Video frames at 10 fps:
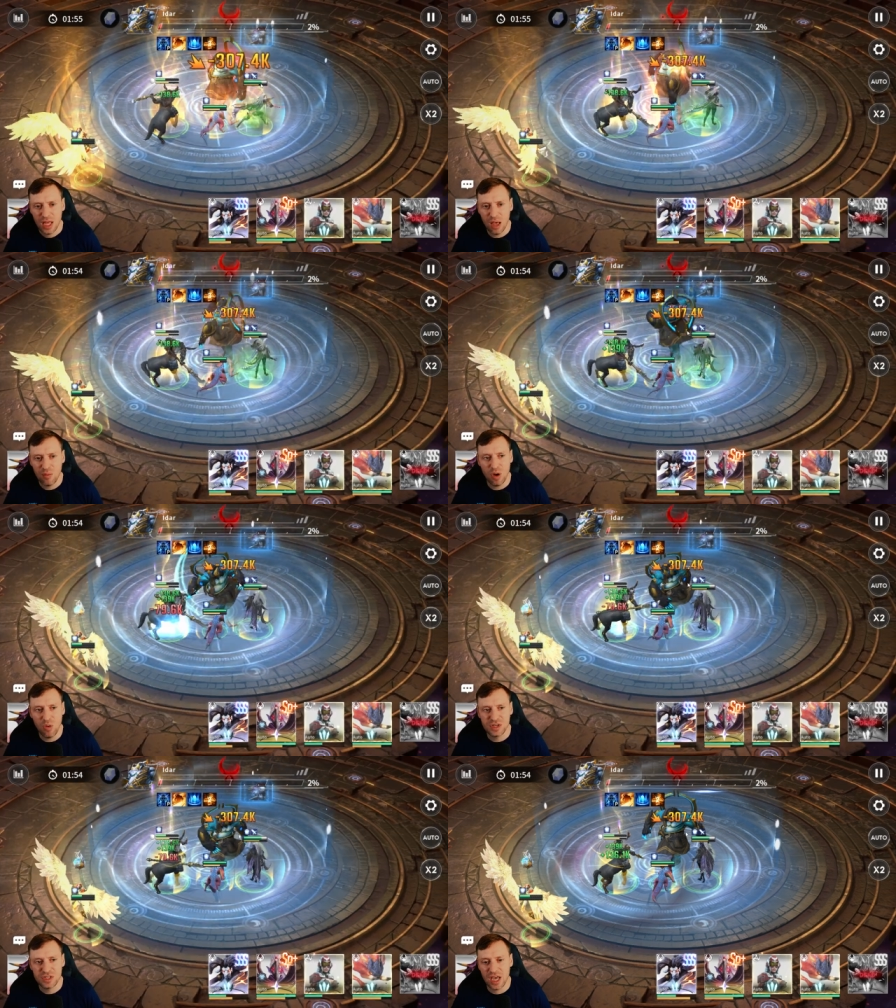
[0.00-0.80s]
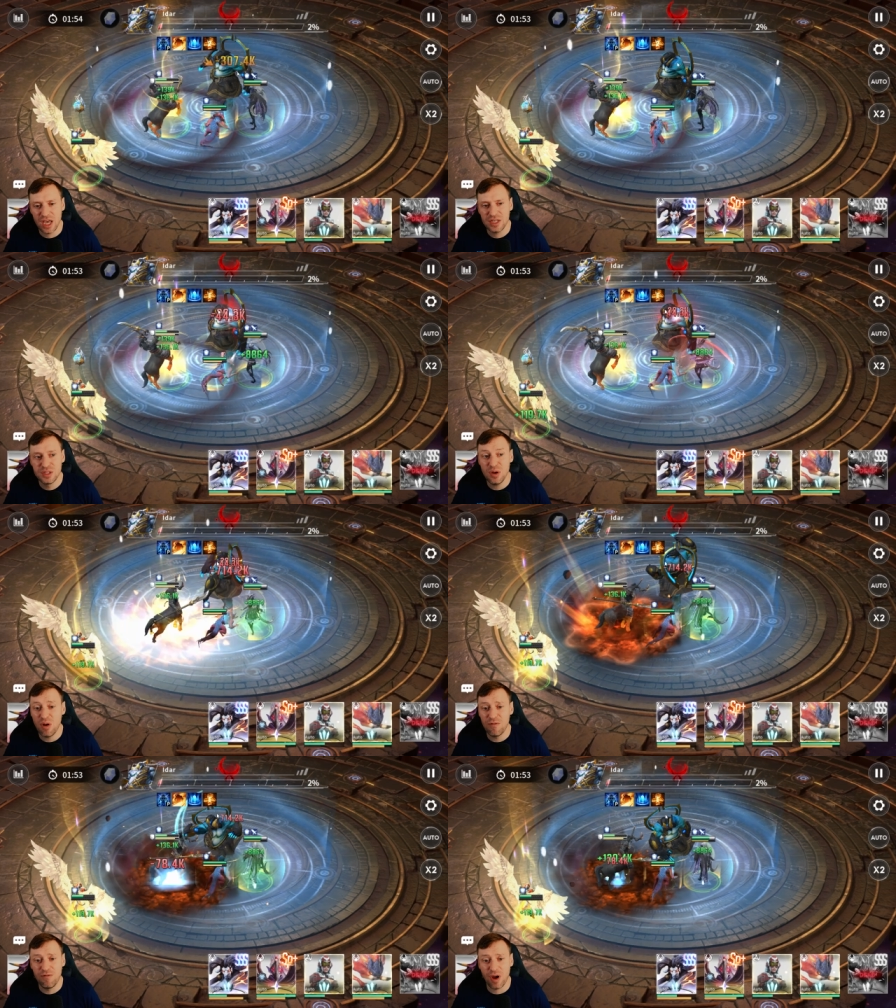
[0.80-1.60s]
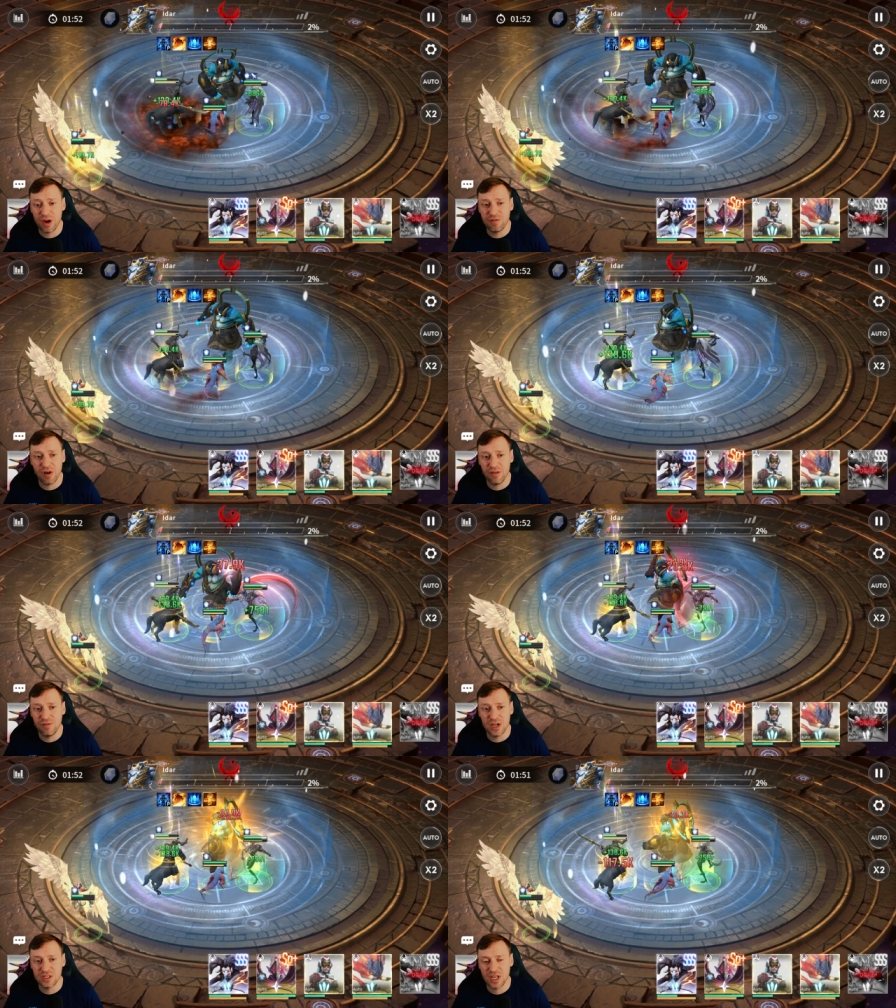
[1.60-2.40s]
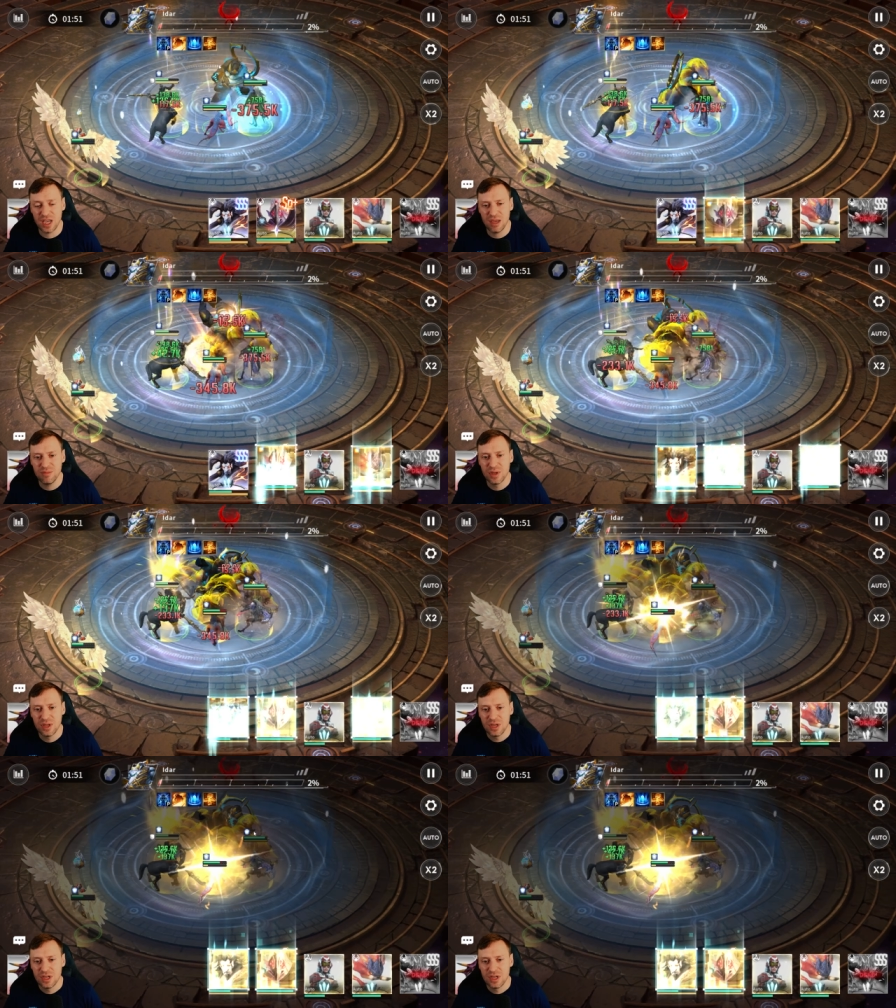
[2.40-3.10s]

And we're almost there. It's not a very, very fast team.